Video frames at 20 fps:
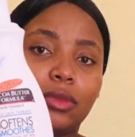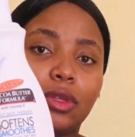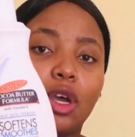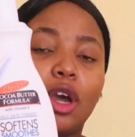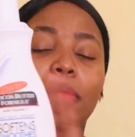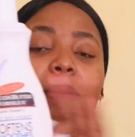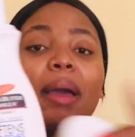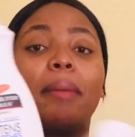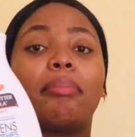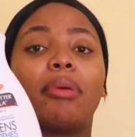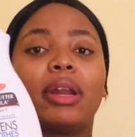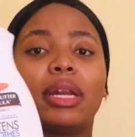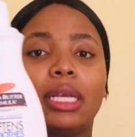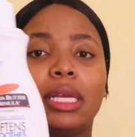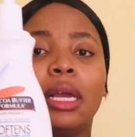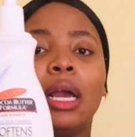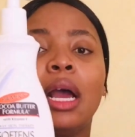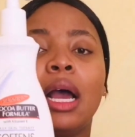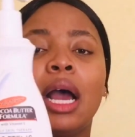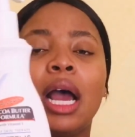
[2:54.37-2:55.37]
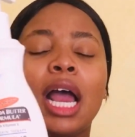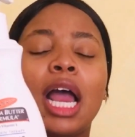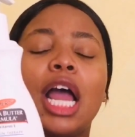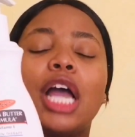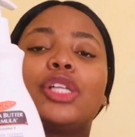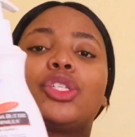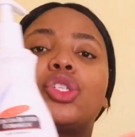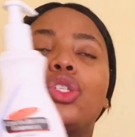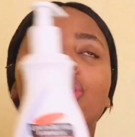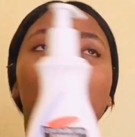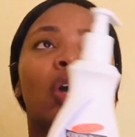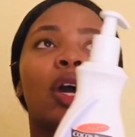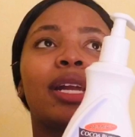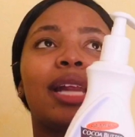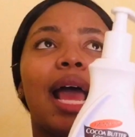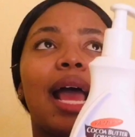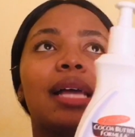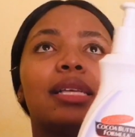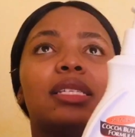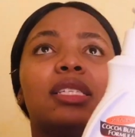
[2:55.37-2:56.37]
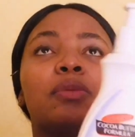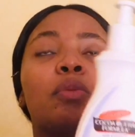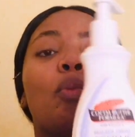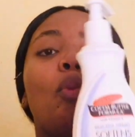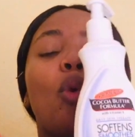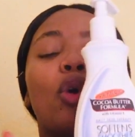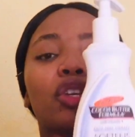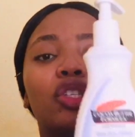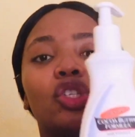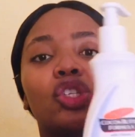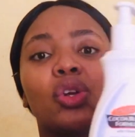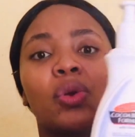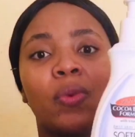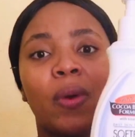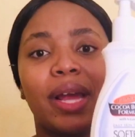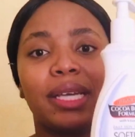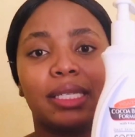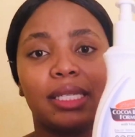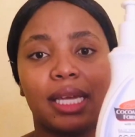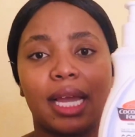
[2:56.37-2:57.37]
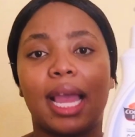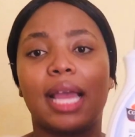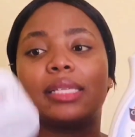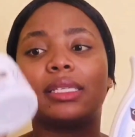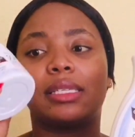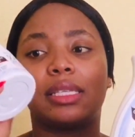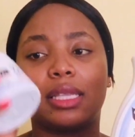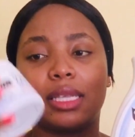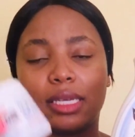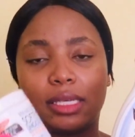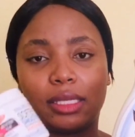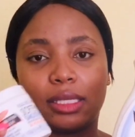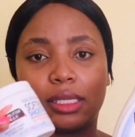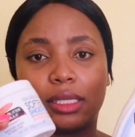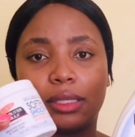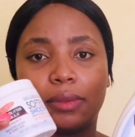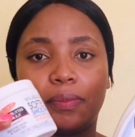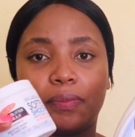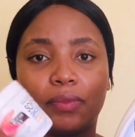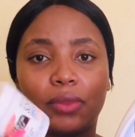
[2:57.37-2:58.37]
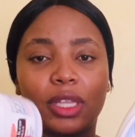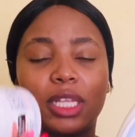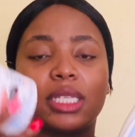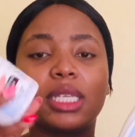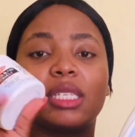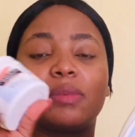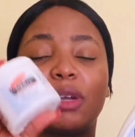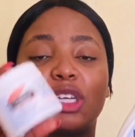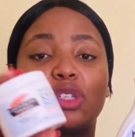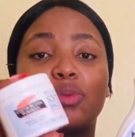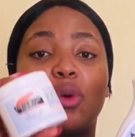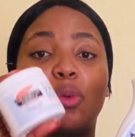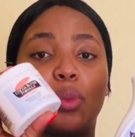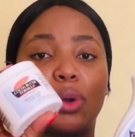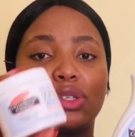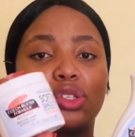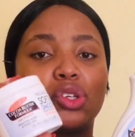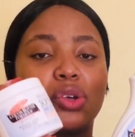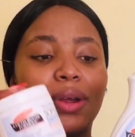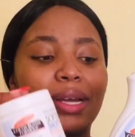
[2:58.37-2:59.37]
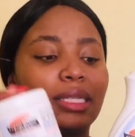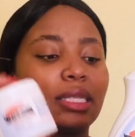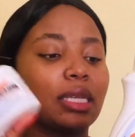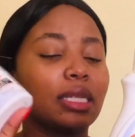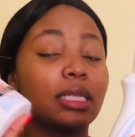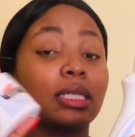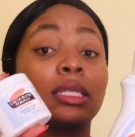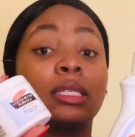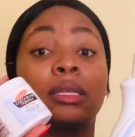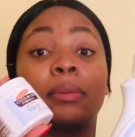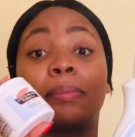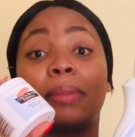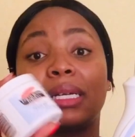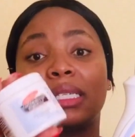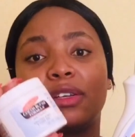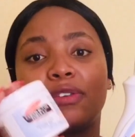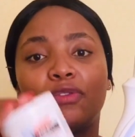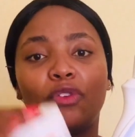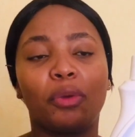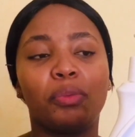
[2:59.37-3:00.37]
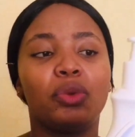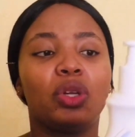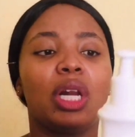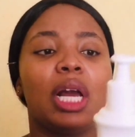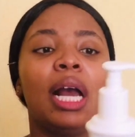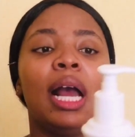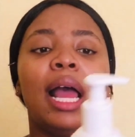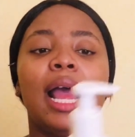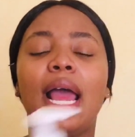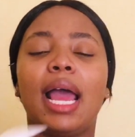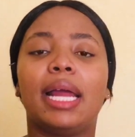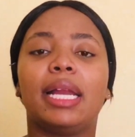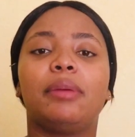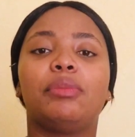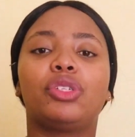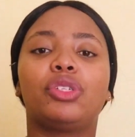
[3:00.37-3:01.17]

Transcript: on my body it's not as moisturizing as this this is much more moisturizing this is a butter formula and let me